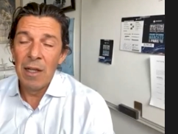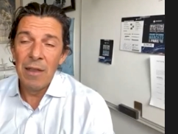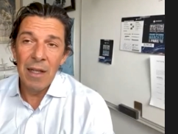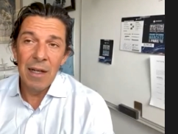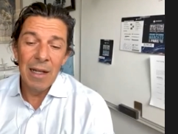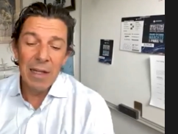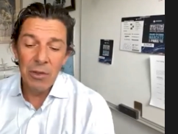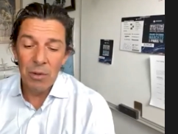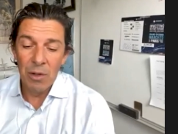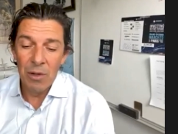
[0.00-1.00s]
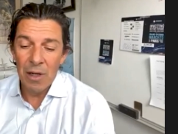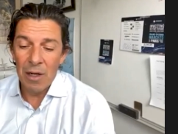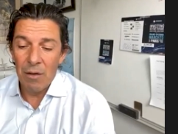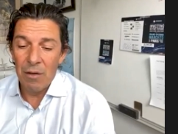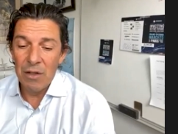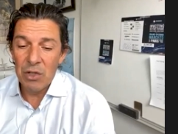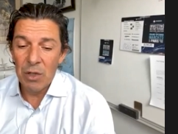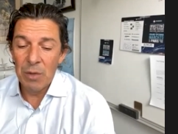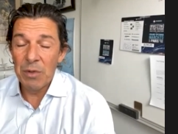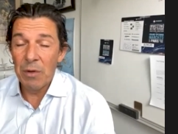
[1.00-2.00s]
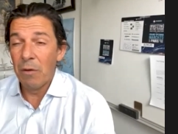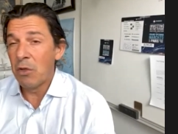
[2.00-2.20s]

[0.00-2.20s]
And then later on, either these startups are